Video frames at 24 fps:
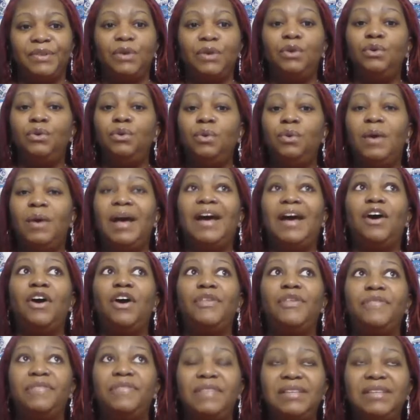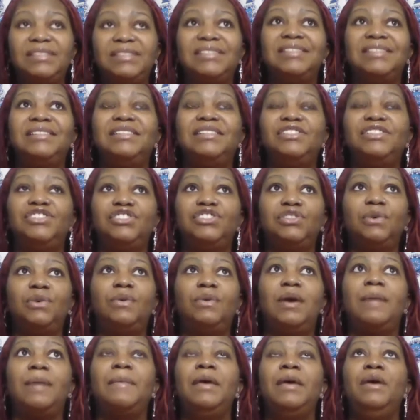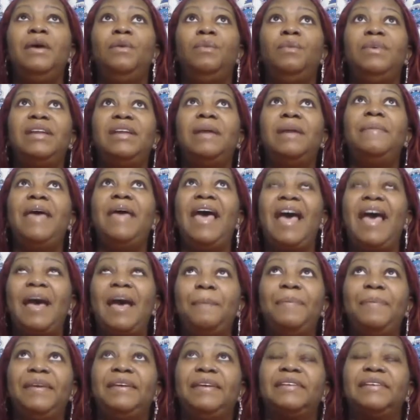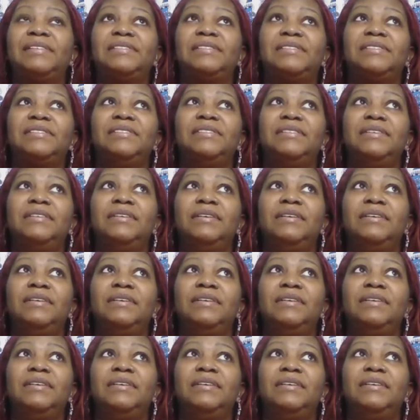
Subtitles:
Who do I authentically show up when I'm happiest?